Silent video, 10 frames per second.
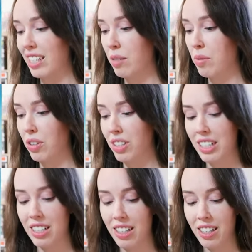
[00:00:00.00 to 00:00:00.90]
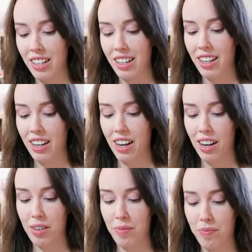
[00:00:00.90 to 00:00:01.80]
to be honest.
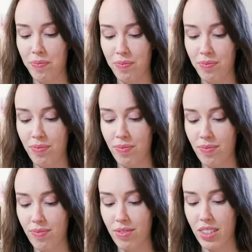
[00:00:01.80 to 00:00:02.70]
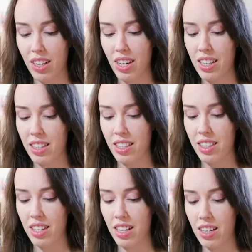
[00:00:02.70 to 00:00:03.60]
Um, either
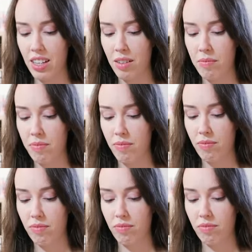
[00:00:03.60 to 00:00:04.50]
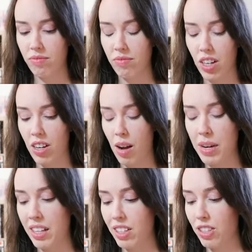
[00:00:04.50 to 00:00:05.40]
the, I
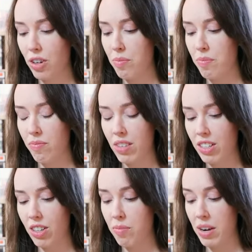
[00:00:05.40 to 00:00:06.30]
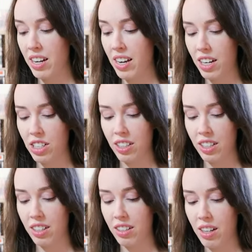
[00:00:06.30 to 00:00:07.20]
there's so there's so many
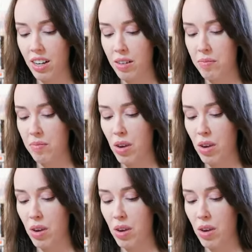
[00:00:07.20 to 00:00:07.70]
actually. Um, I